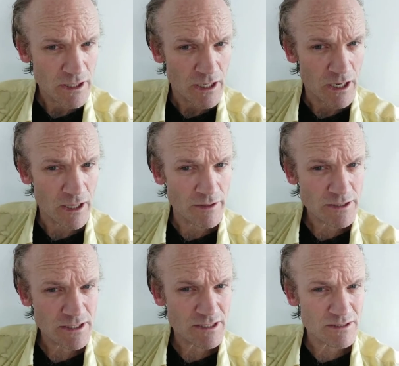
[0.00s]
and
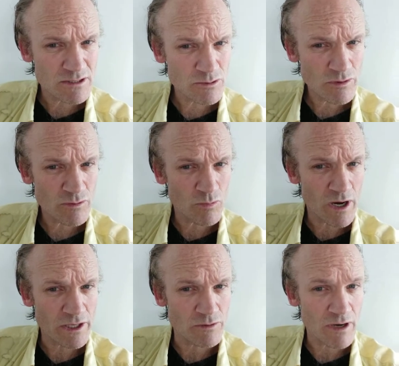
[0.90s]
this is sort of
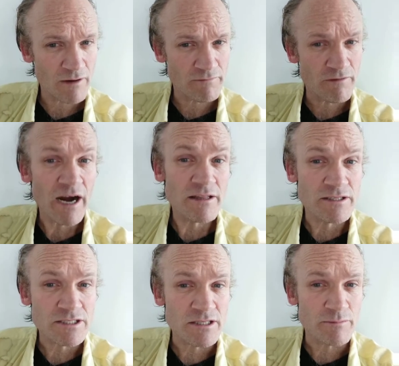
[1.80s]
why you have
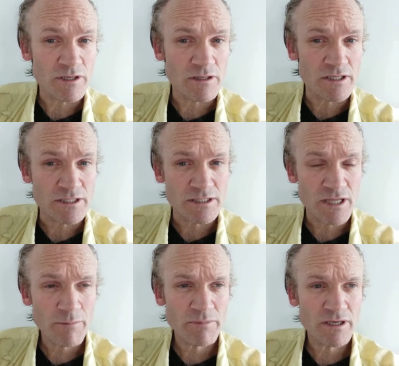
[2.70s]
violence in the Middle East.
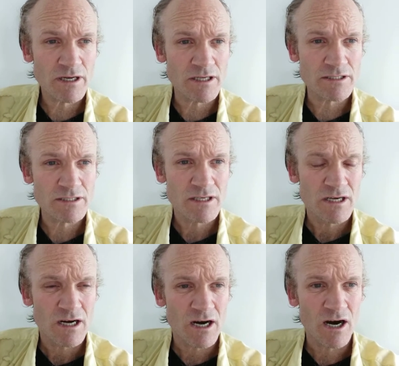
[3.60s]
Not because
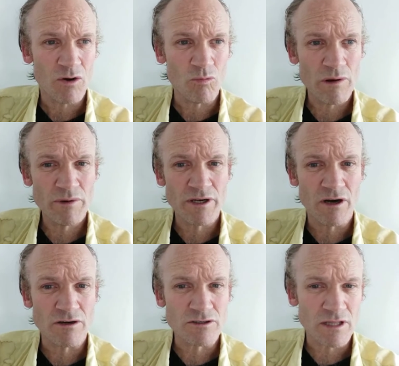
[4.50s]
women
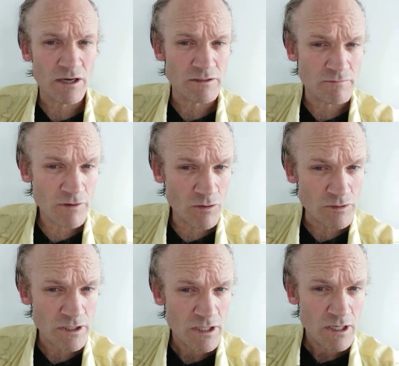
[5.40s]
aren't allowed to
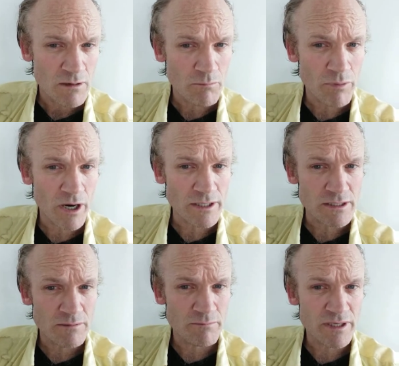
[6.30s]
vote,
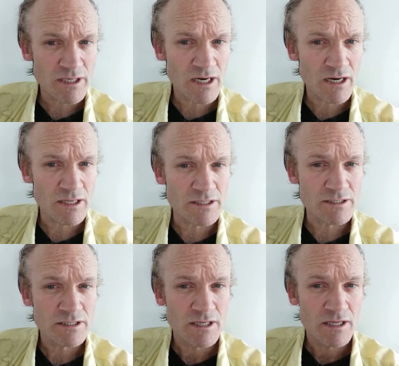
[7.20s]
but because